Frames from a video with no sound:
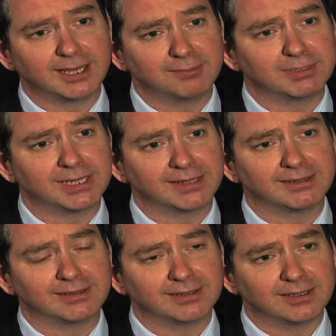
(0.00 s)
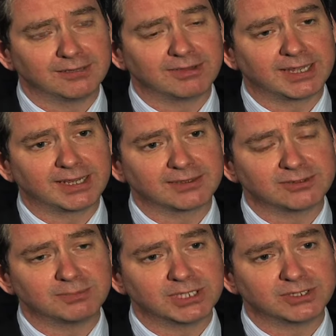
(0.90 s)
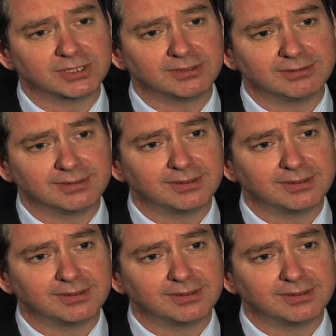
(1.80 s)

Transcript: opening of that exhibition